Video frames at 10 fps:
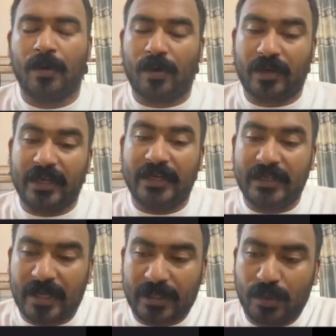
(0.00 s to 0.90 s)
or
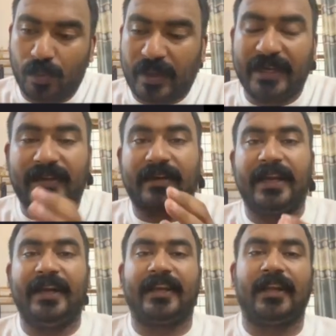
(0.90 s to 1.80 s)
India-UAE
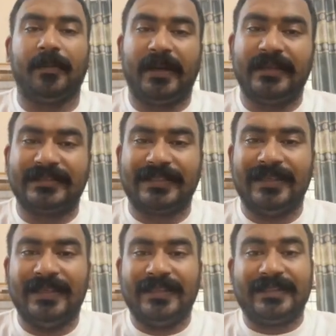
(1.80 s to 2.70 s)
trade agreements.
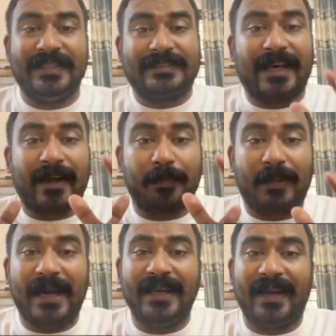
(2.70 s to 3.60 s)
These are
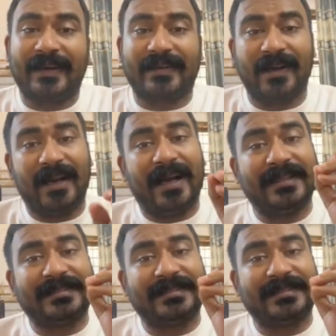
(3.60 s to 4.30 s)
bilateral and